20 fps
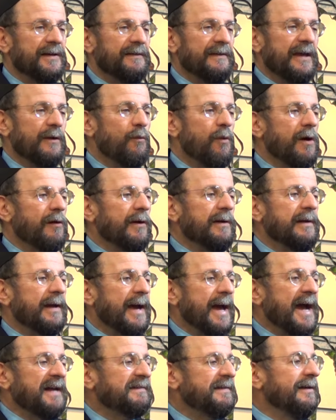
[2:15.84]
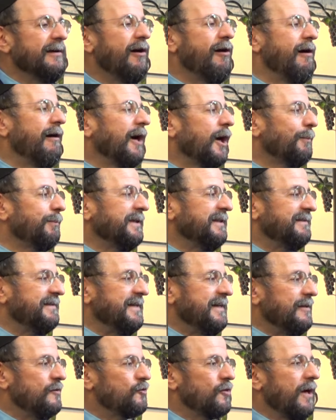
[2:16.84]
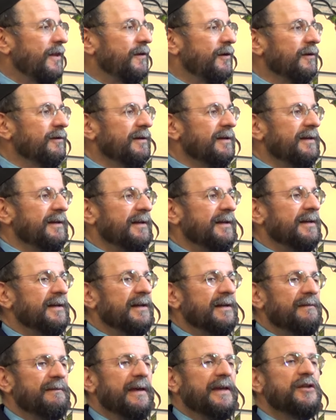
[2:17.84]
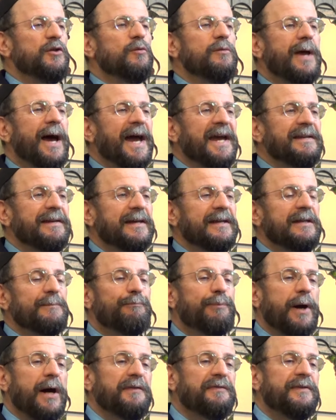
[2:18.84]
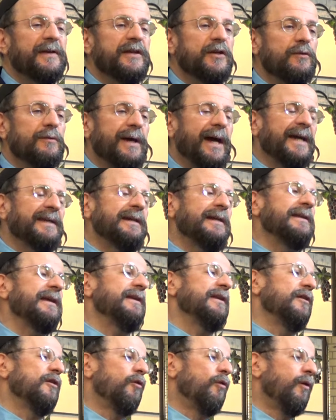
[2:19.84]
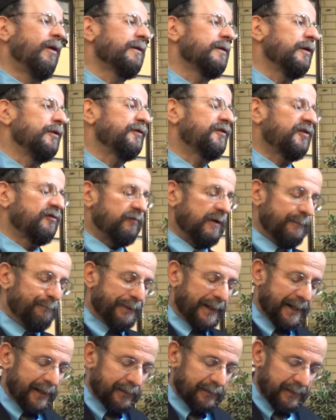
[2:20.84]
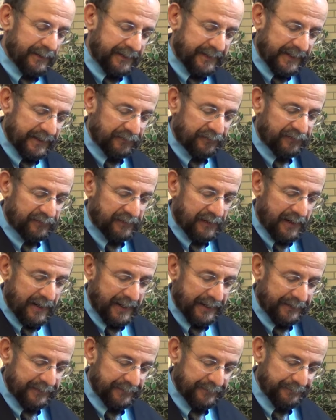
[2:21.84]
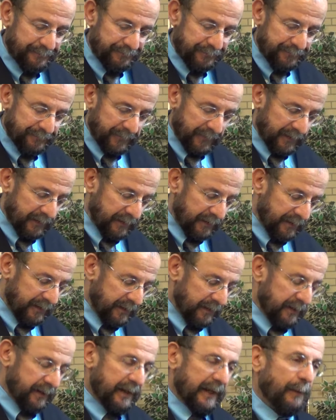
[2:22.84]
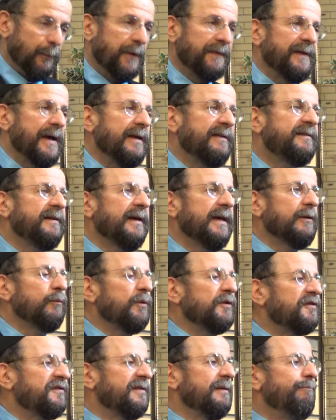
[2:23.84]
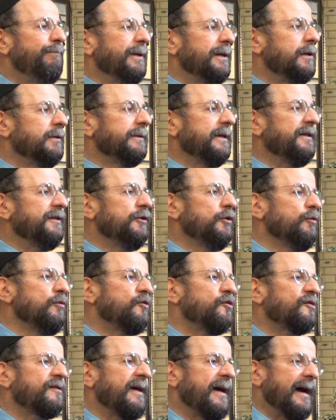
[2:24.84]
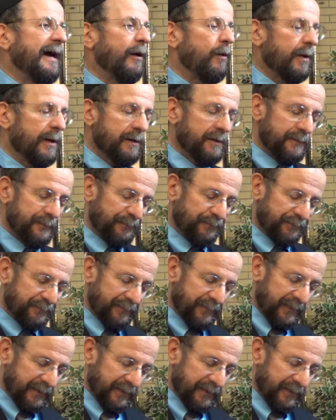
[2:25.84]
They weren't acting horribly to each other. They united, but they united in order to rebel against God. And what they did was to build a huge tower